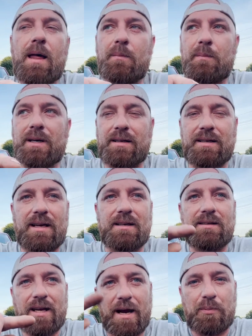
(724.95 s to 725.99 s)
but it did
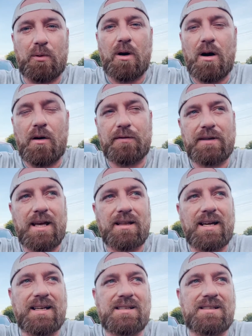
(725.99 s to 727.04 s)
taper off and hit
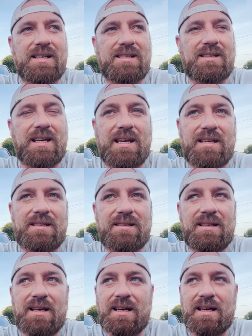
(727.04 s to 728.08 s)
like
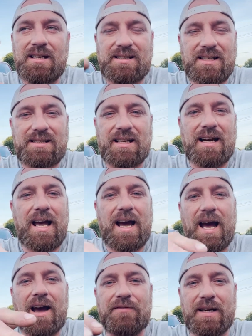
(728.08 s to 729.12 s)
16.5,